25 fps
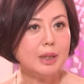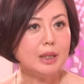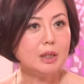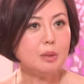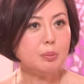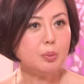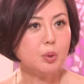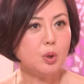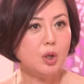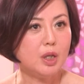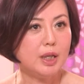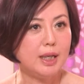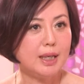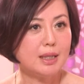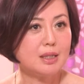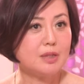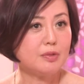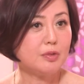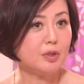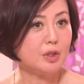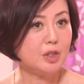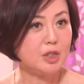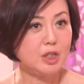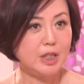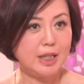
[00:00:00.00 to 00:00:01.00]
better
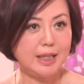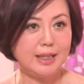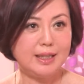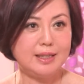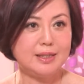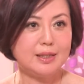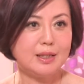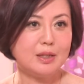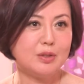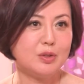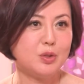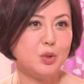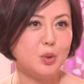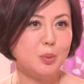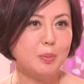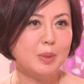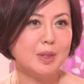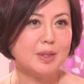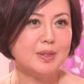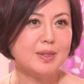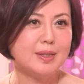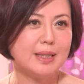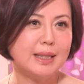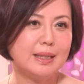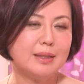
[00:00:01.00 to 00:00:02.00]
products for the Chinese
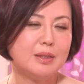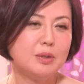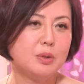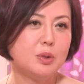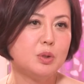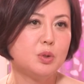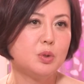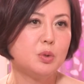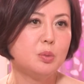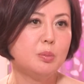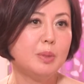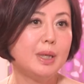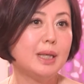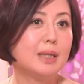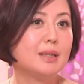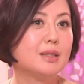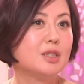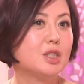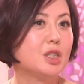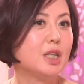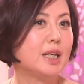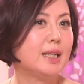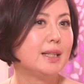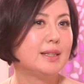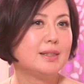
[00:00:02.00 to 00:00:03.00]
consumers and to make
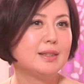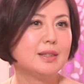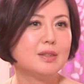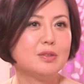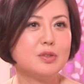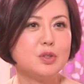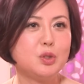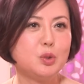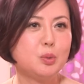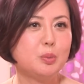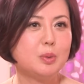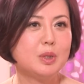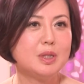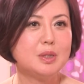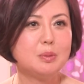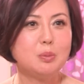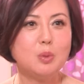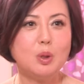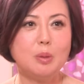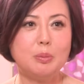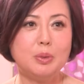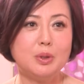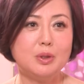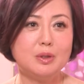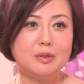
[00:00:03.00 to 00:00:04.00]
the Chinese consumers
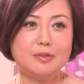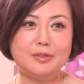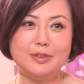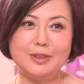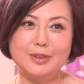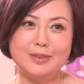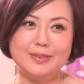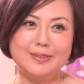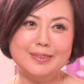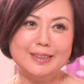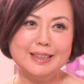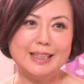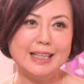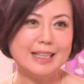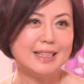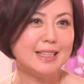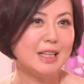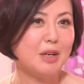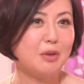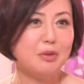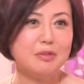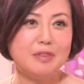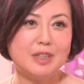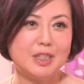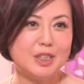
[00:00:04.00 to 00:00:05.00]
more beautiful.
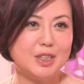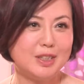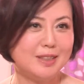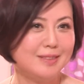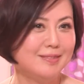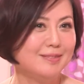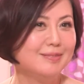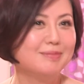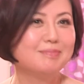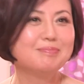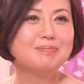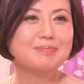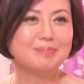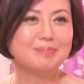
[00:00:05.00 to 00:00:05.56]
That's our vision.